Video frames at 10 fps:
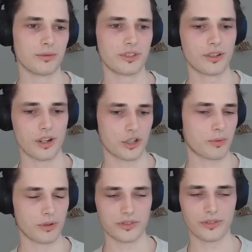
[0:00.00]
zero knowledge
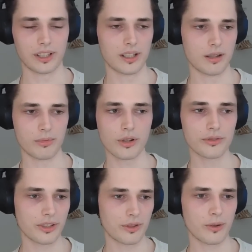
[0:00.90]
proofs, validity
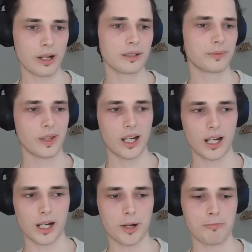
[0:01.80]
proofs, if you
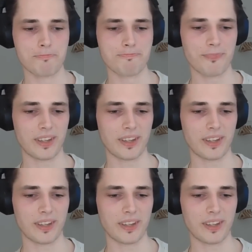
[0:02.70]
will.